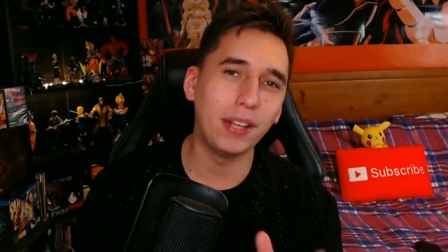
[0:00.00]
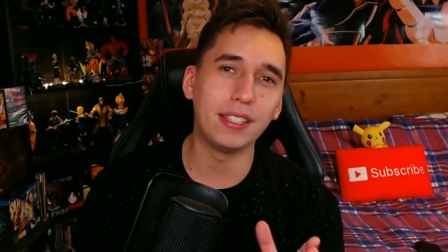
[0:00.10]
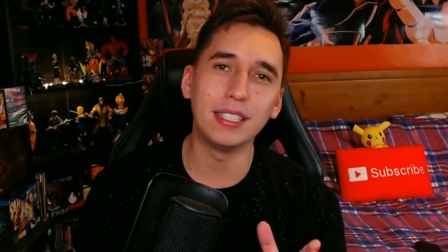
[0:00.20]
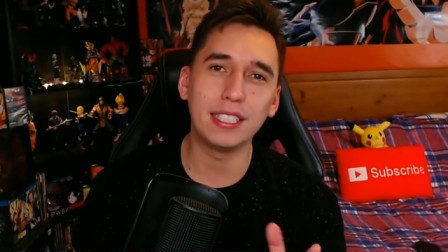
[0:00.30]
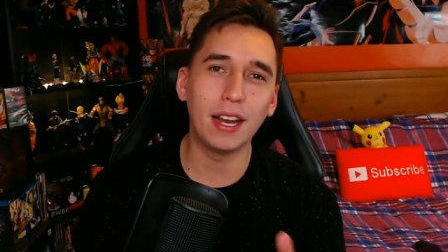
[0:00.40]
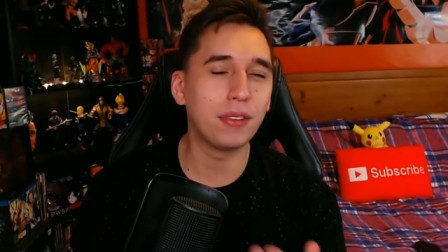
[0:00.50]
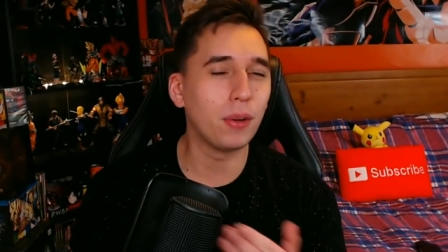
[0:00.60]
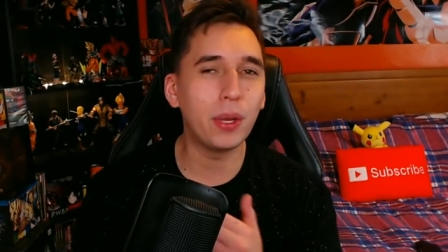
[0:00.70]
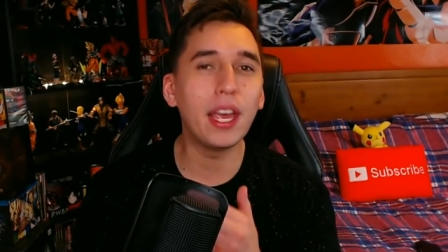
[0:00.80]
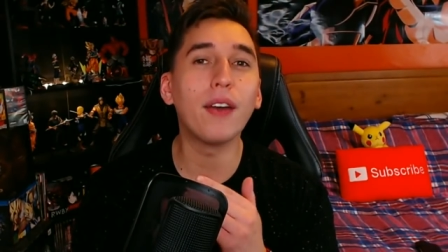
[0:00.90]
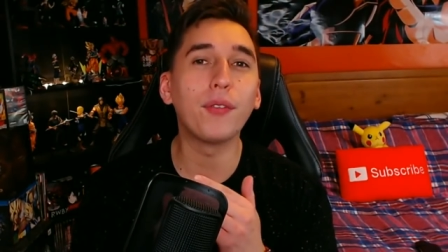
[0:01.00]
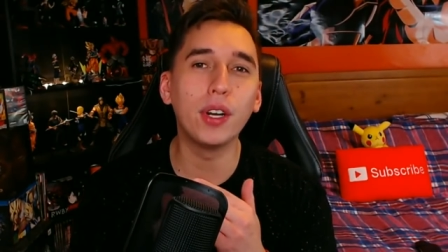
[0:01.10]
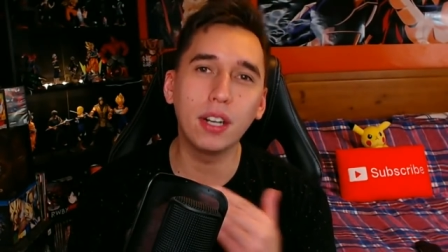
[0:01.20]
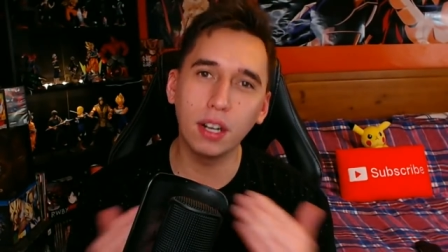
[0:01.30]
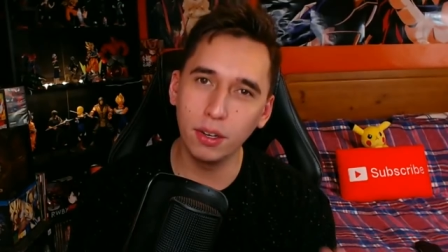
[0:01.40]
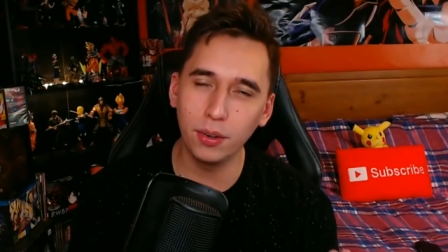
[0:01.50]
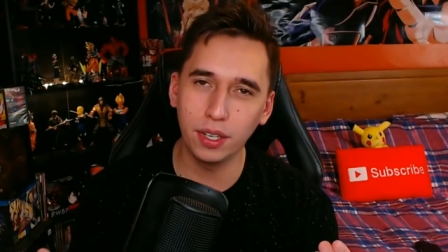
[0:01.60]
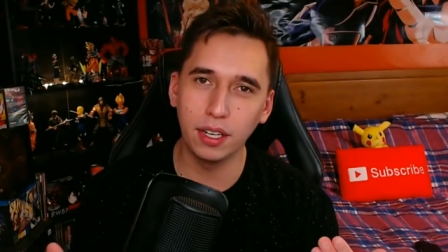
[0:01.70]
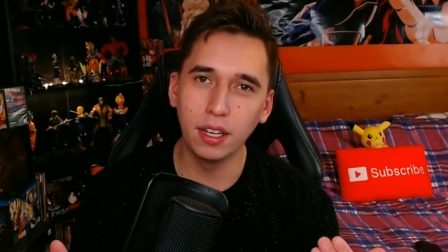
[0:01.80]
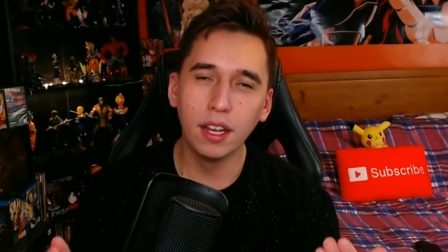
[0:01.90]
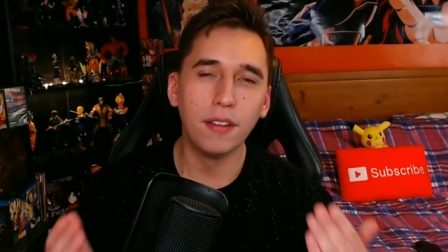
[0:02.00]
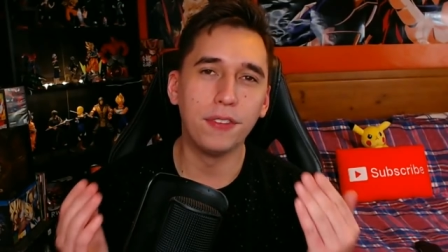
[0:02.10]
to point this out that we have concluded